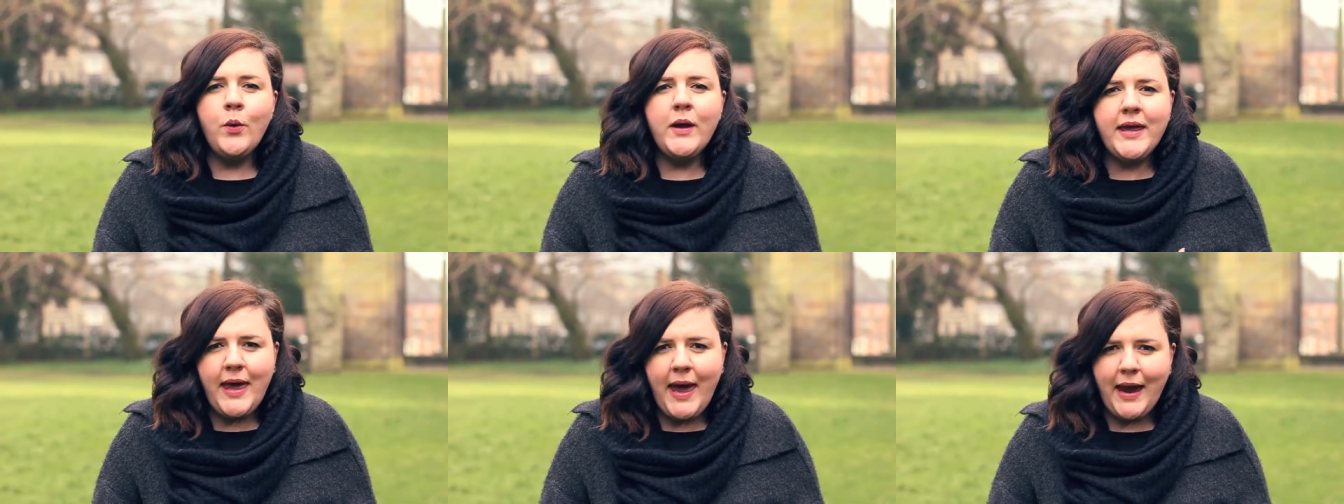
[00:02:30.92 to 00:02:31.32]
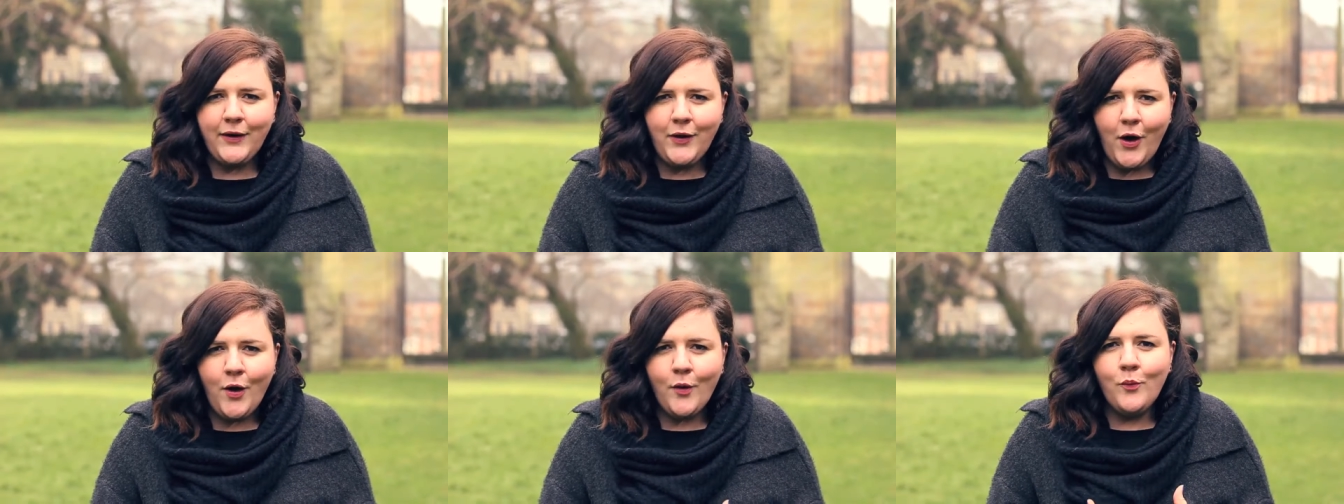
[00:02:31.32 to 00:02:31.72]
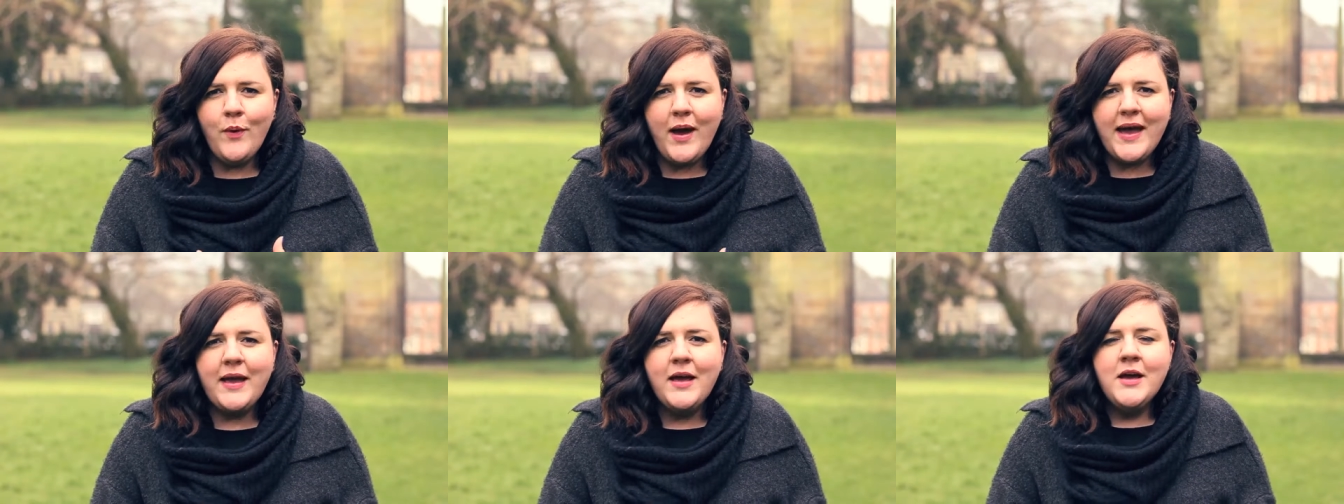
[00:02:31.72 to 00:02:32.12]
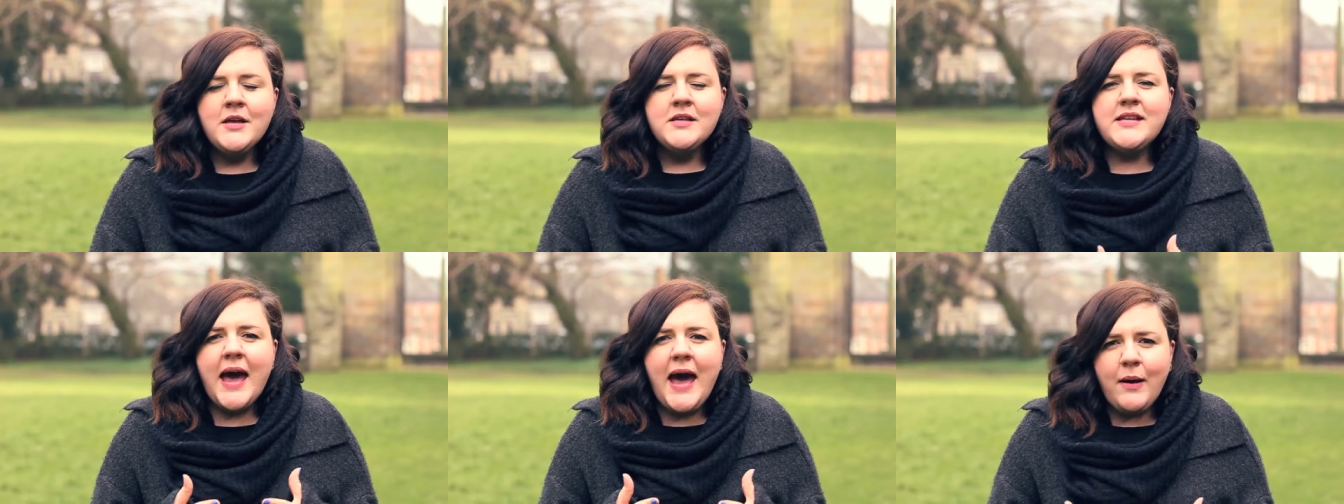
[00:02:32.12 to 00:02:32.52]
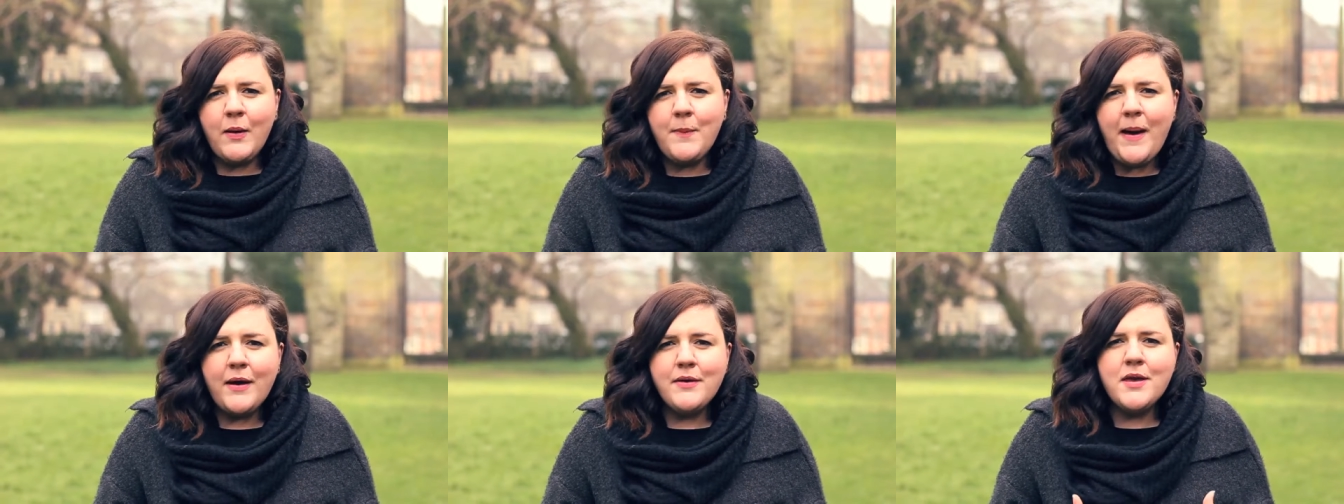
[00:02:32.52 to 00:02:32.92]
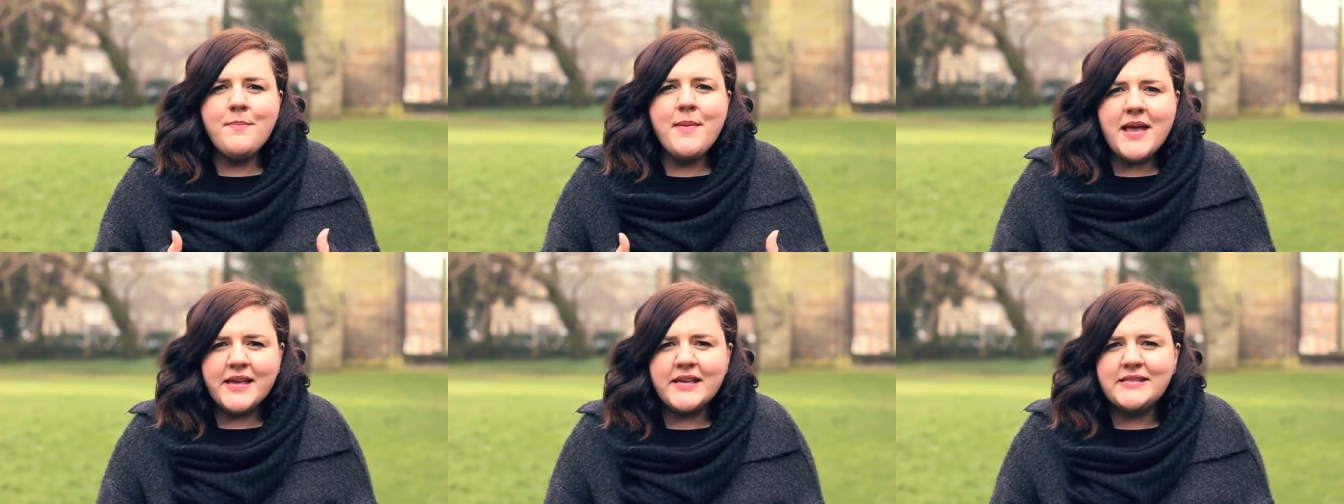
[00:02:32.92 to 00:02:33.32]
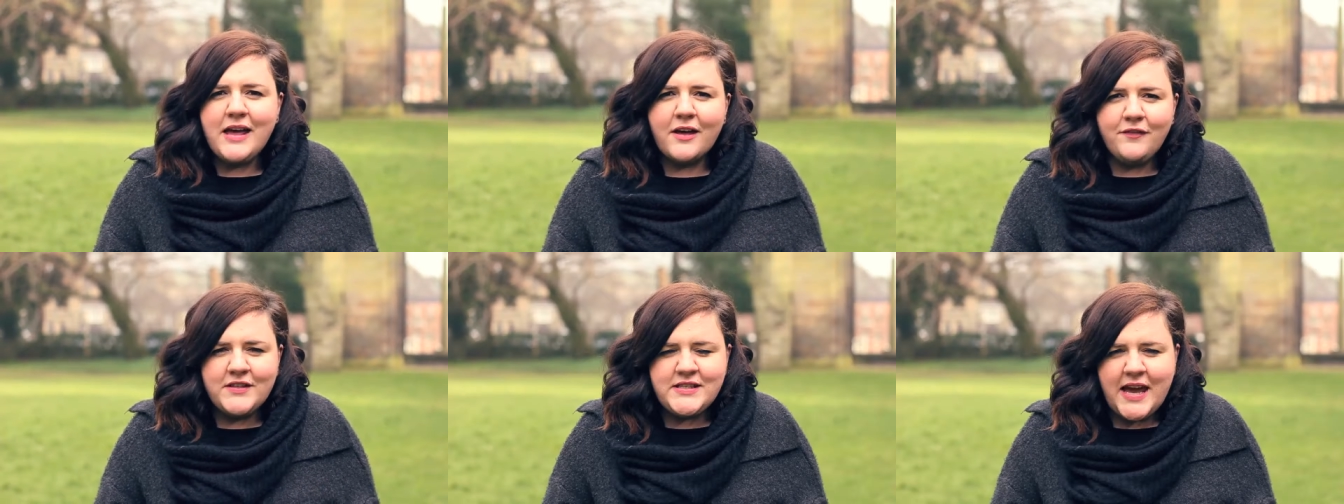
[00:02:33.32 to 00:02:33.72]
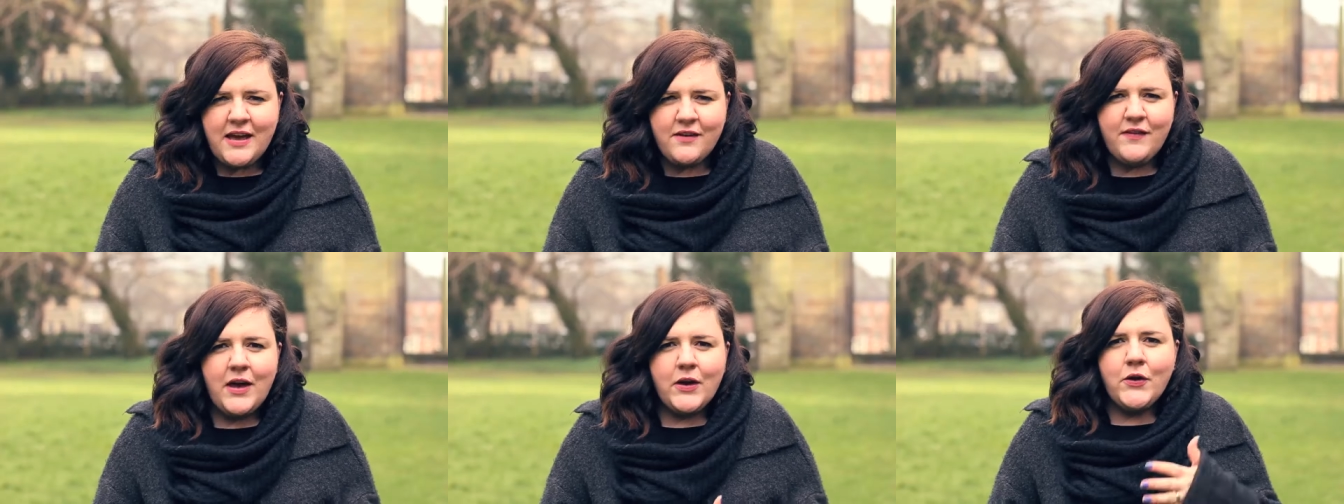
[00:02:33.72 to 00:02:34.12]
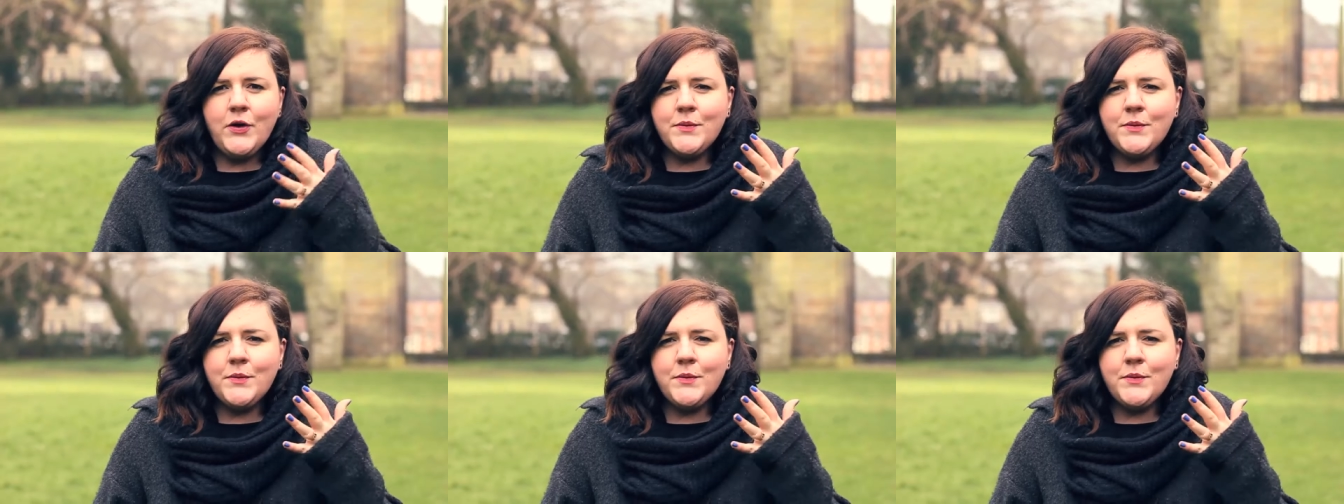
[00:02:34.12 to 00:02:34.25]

We cannot wait. So how about you make yourself a day of it?